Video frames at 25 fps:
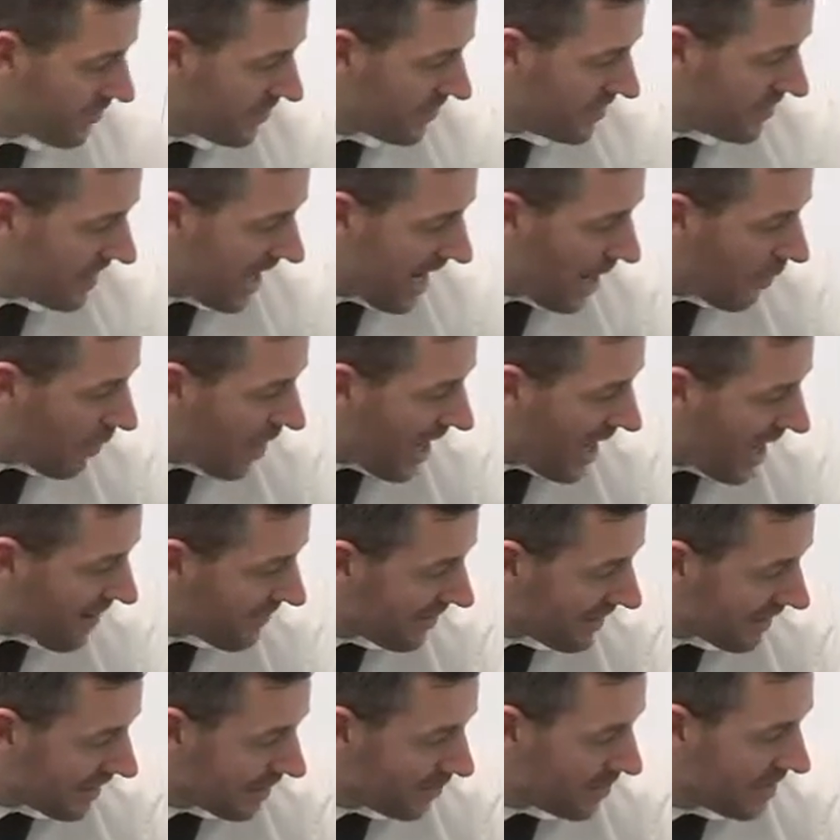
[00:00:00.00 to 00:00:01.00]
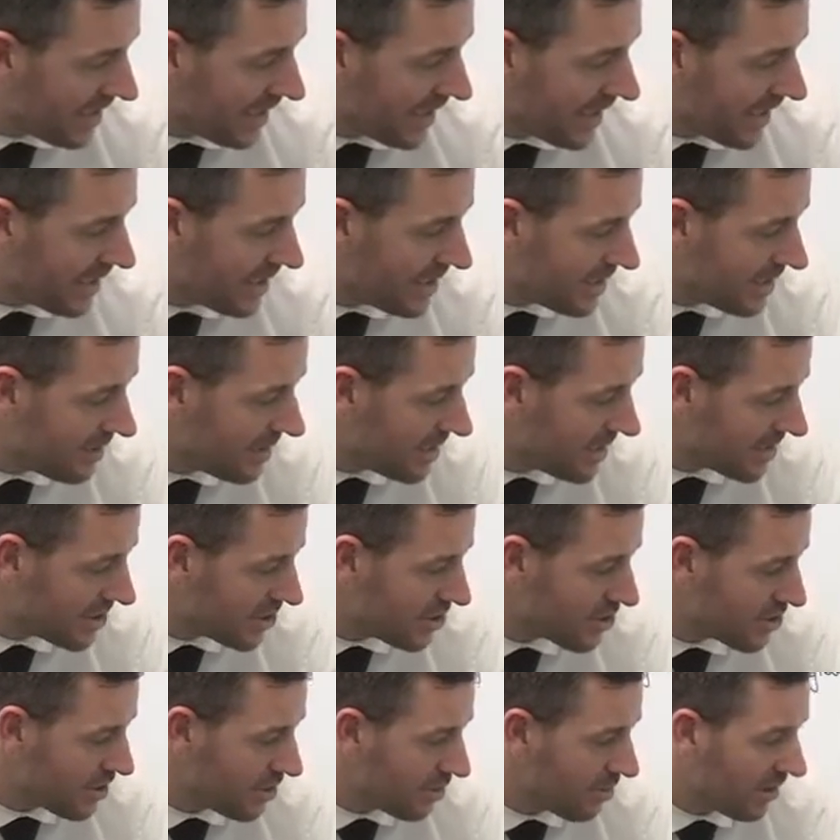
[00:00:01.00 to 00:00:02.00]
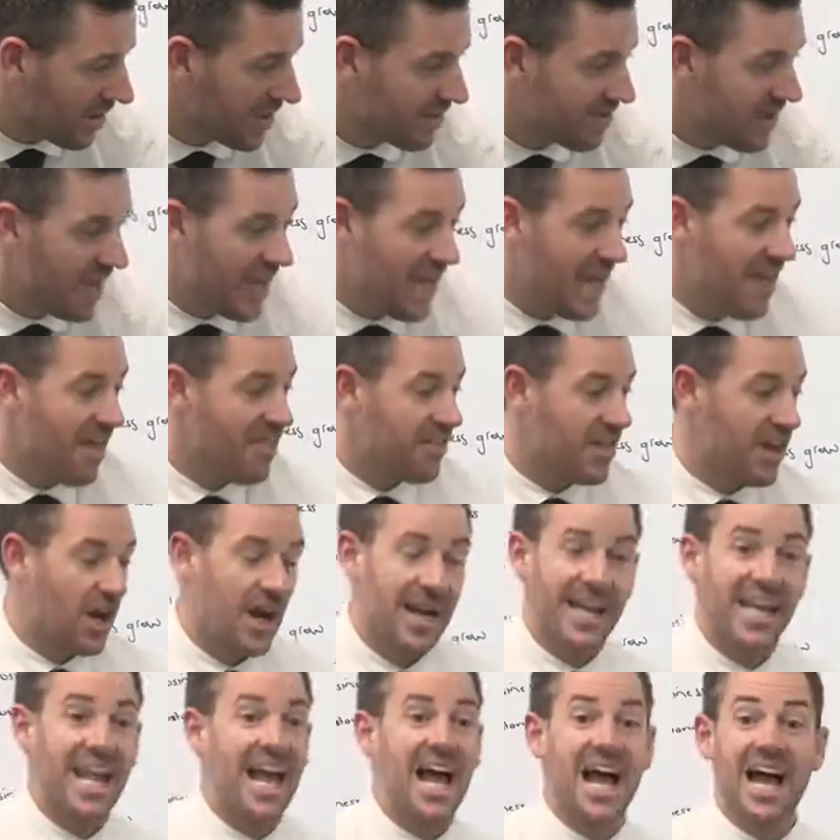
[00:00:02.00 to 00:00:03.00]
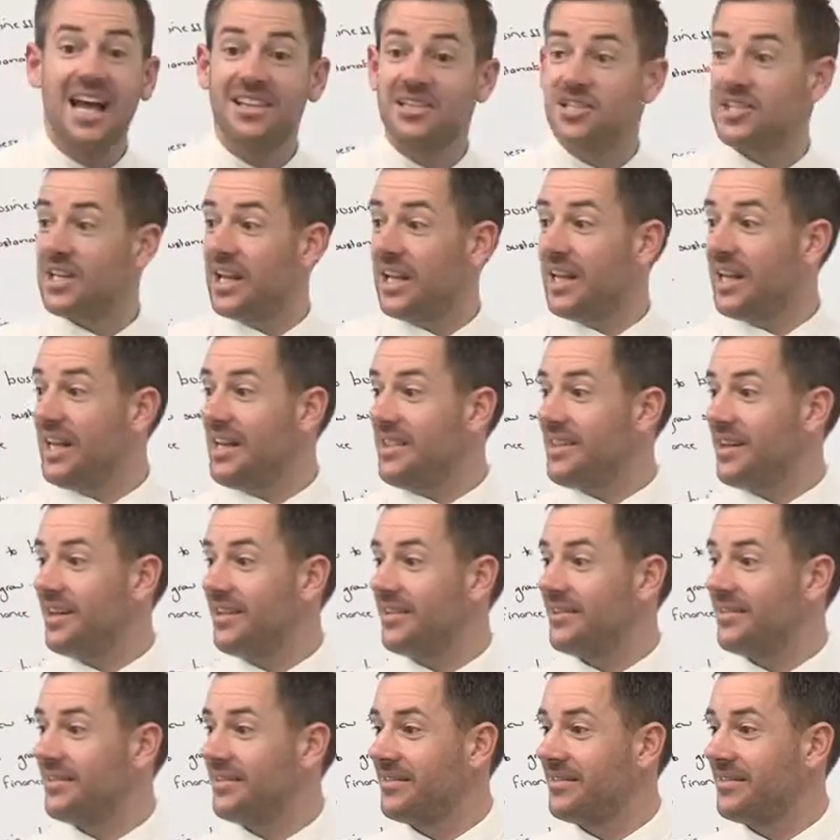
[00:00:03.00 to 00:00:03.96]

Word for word: Now I have a limiting and decision to belief that I can't sell anything.